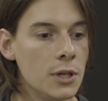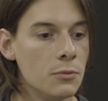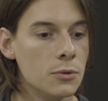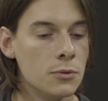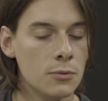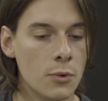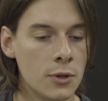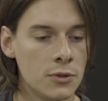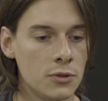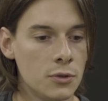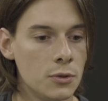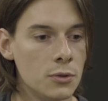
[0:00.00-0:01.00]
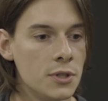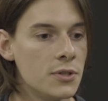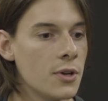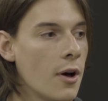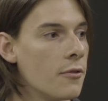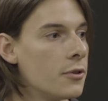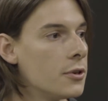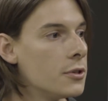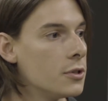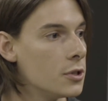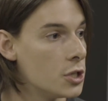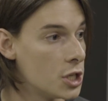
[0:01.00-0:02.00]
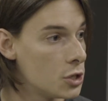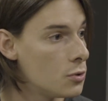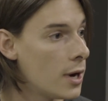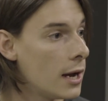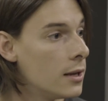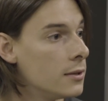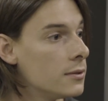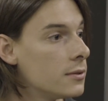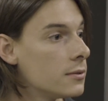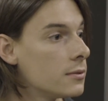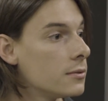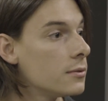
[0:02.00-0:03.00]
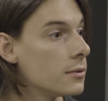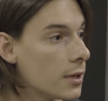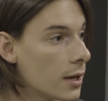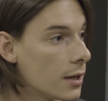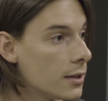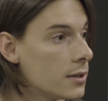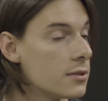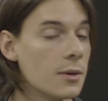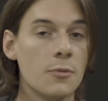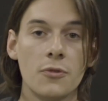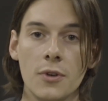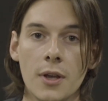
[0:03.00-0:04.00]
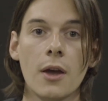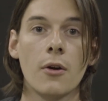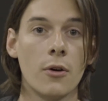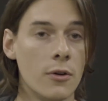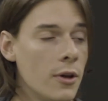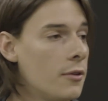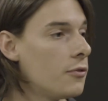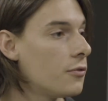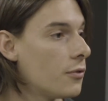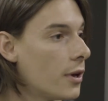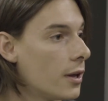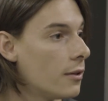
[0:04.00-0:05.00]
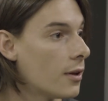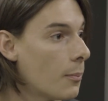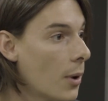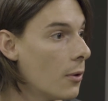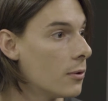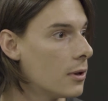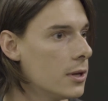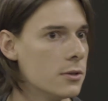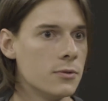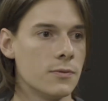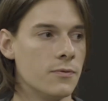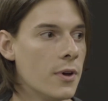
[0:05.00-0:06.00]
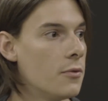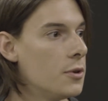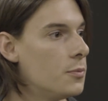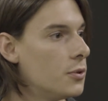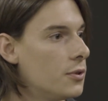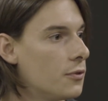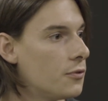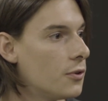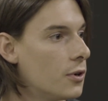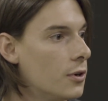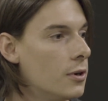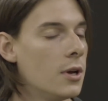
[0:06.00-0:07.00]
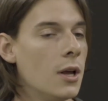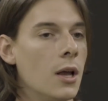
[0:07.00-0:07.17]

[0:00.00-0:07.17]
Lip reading: would want to discover the Jeju Islands. Yeah, that's something I heard of, and apparently it's very beautiful.